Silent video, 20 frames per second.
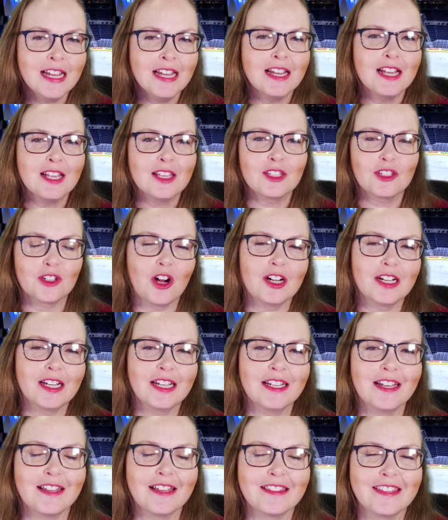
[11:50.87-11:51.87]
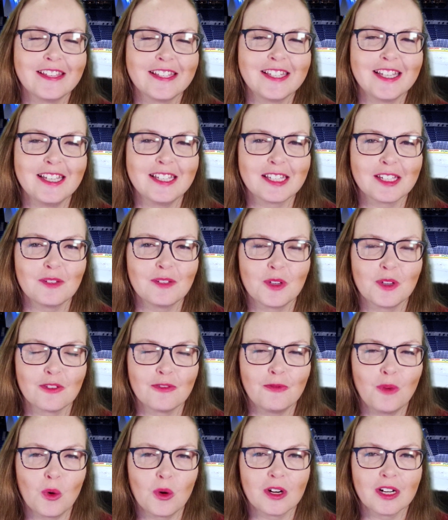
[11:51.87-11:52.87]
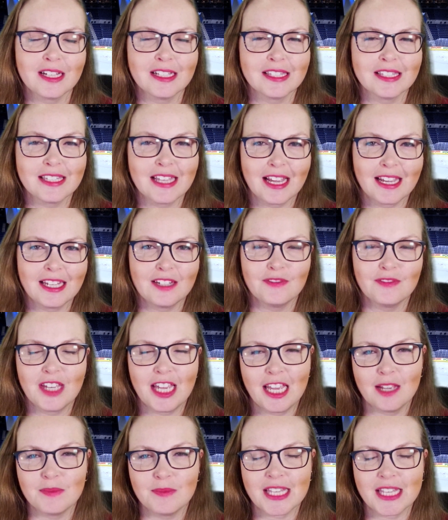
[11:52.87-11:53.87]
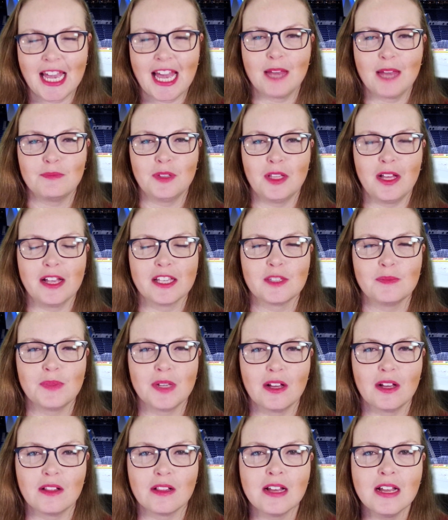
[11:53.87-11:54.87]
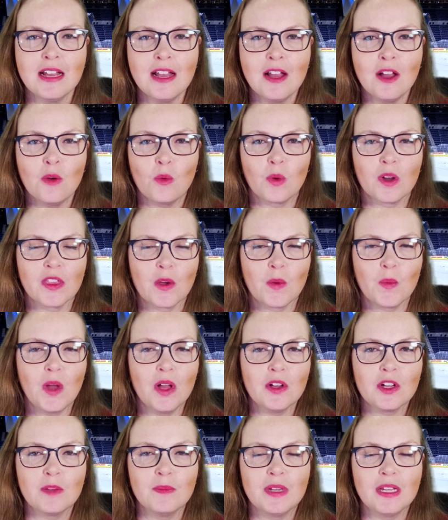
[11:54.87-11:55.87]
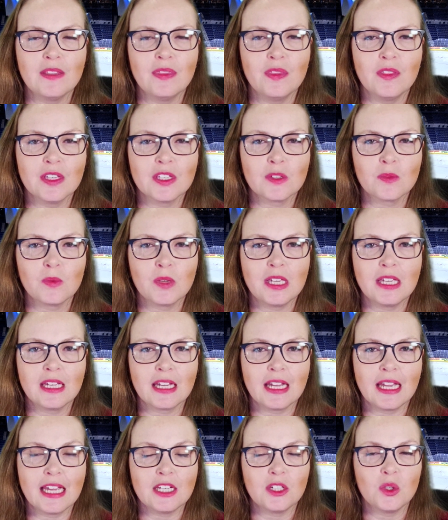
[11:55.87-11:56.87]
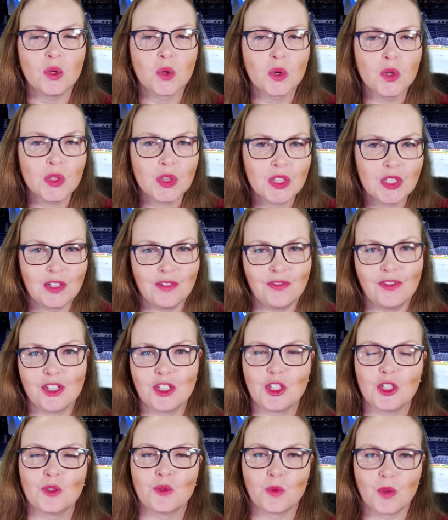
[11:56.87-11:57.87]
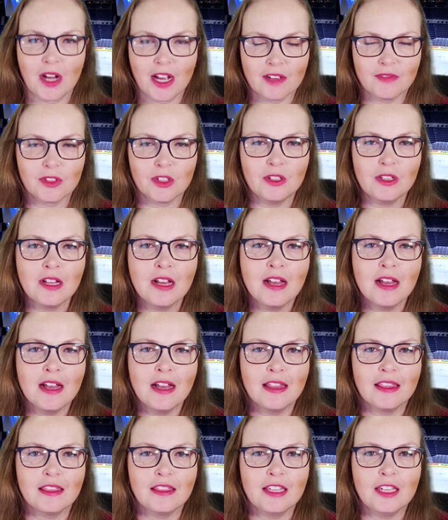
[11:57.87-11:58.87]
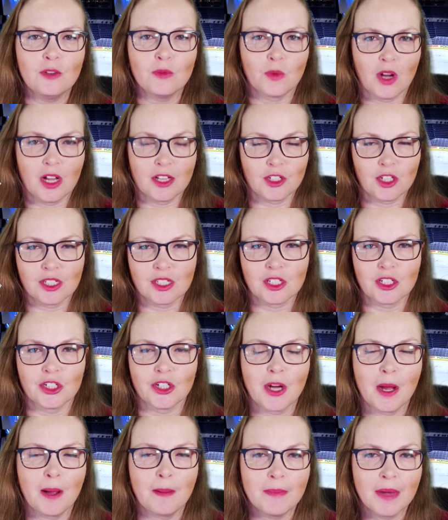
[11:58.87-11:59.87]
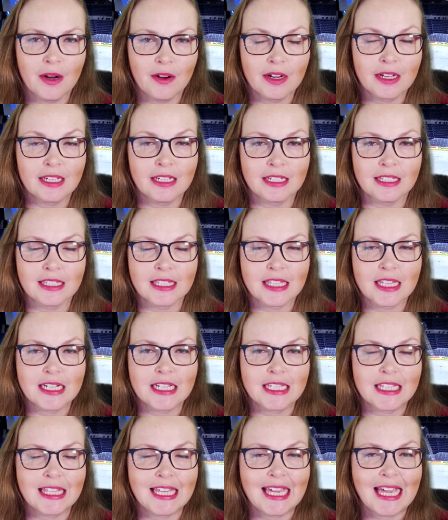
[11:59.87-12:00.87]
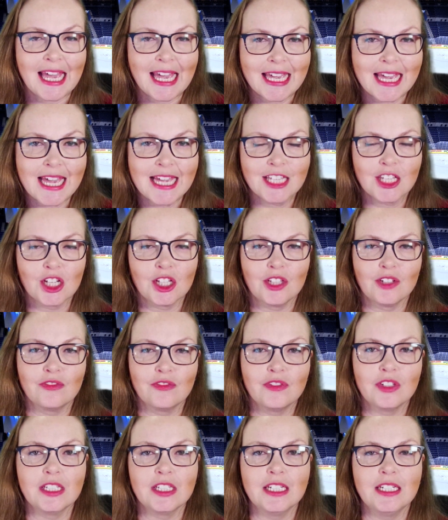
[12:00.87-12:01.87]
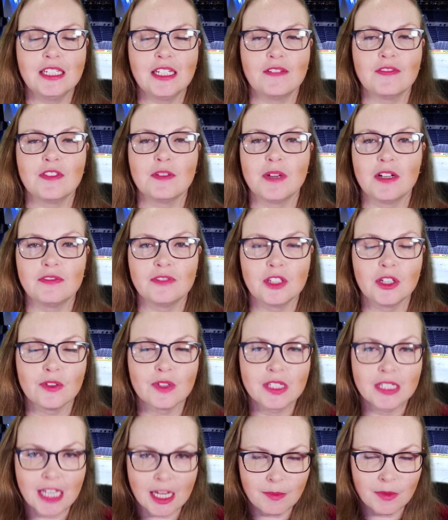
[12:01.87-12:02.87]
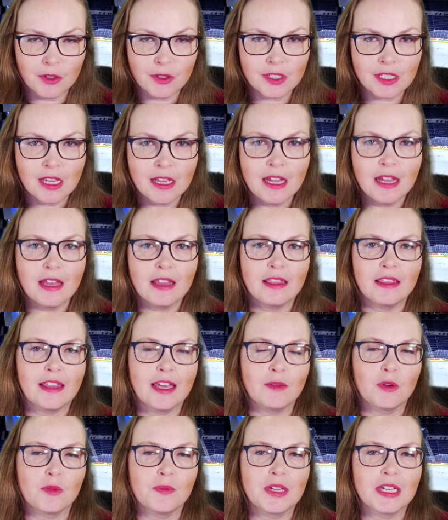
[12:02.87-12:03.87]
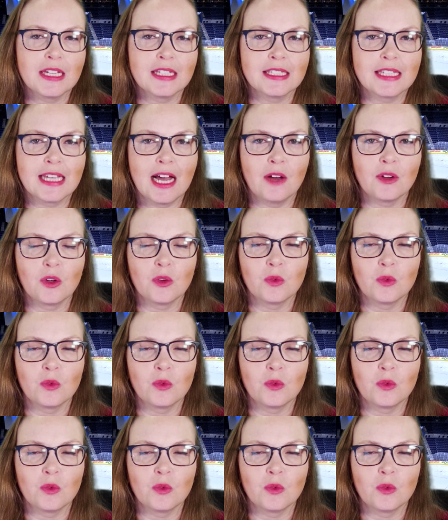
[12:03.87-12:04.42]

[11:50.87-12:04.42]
starting the season with four consecutive games at Place Bell, where they welcome in this week a North Division rival, the Rochester Americans. That is the A H L affiliate of the Buffalo Sabres. They will be in town on